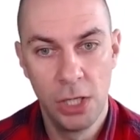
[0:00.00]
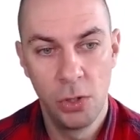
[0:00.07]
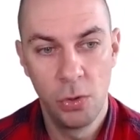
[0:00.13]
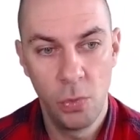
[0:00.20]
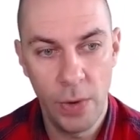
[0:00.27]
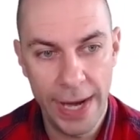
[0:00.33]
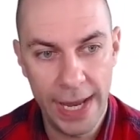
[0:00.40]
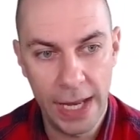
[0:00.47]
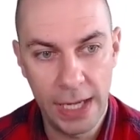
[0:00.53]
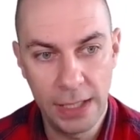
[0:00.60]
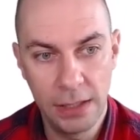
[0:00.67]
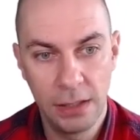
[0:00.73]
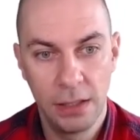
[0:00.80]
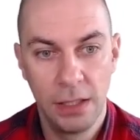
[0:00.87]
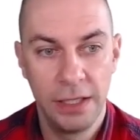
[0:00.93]

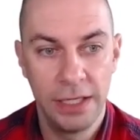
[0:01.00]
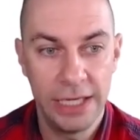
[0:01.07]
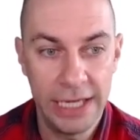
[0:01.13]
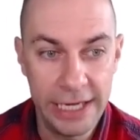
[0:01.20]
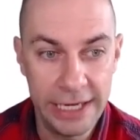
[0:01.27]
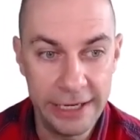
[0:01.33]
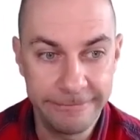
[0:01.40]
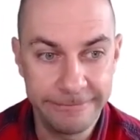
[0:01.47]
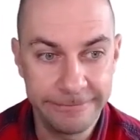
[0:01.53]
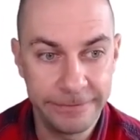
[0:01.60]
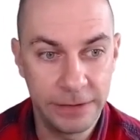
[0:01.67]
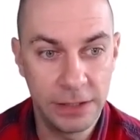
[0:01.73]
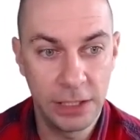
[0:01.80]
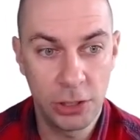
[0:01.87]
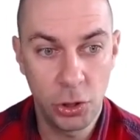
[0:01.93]
Well, if
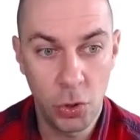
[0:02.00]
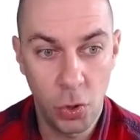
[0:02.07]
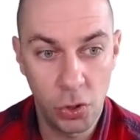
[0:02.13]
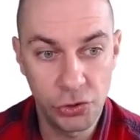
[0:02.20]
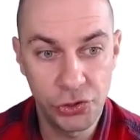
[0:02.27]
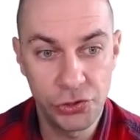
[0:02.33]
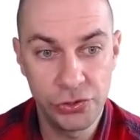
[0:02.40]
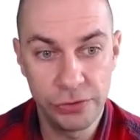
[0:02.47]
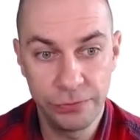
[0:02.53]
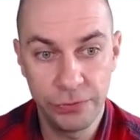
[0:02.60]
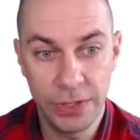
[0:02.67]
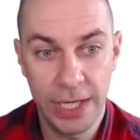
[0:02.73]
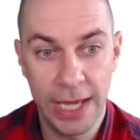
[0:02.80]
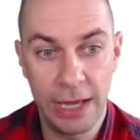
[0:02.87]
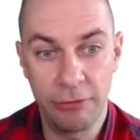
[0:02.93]
the costs of
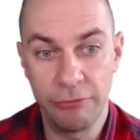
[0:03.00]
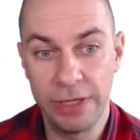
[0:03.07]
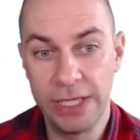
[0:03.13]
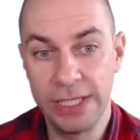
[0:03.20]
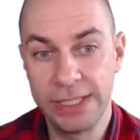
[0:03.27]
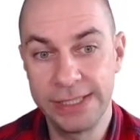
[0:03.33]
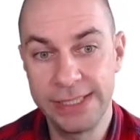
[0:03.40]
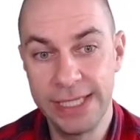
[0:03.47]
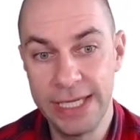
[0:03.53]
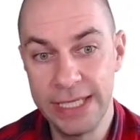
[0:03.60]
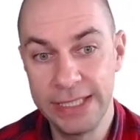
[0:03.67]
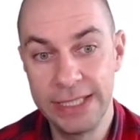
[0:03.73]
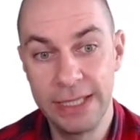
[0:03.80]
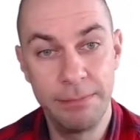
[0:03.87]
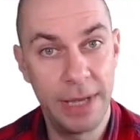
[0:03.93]
carry
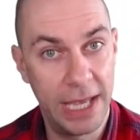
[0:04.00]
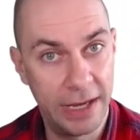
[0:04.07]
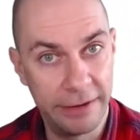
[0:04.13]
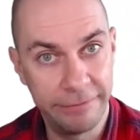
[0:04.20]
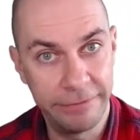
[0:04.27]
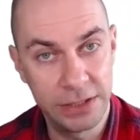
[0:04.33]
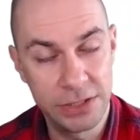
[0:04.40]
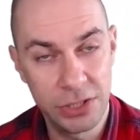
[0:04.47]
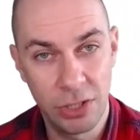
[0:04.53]
exceed the benefits,